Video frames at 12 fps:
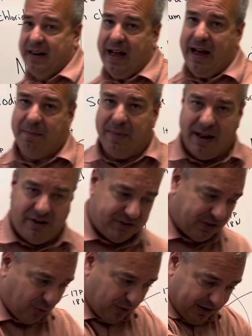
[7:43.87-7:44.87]
nonmetal
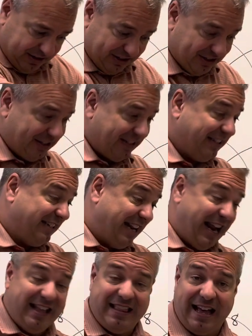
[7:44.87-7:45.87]
is going to just
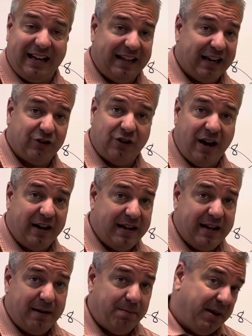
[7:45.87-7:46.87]
take that electron
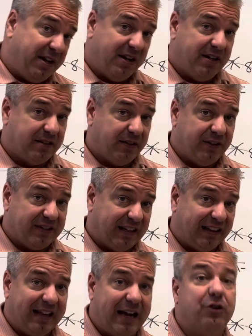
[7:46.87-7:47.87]
in because of its
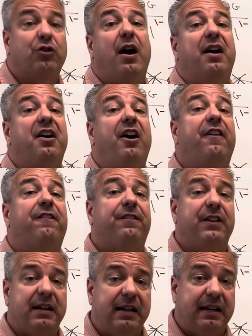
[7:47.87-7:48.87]
electron
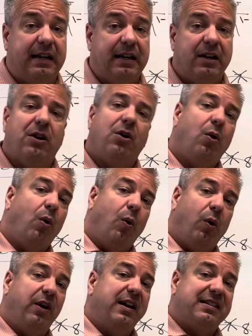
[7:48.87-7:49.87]
affinity
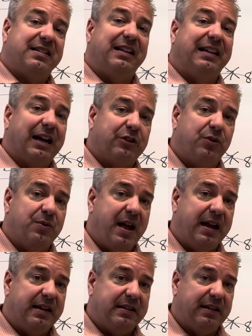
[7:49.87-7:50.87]
or its
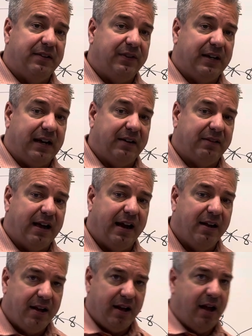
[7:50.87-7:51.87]
electronegativity.
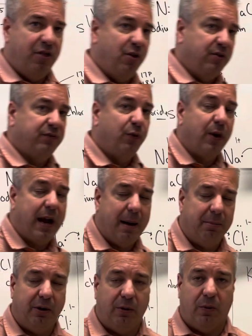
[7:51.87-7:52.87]
Okay? And those
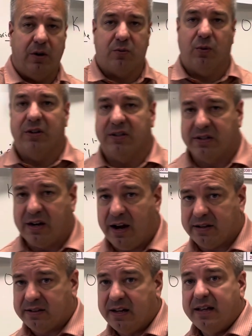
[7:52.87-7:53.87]
vocabulary words were
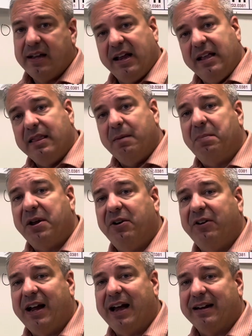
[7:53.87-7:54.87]
discussed in the
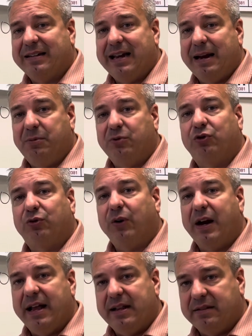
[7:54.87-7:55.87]
periodic table
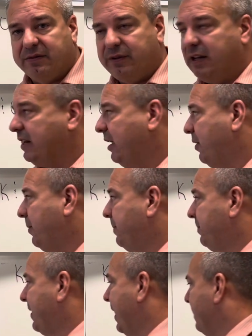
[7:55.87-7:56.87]
trends video.
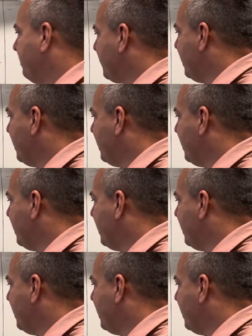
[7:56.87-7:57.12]
Okay?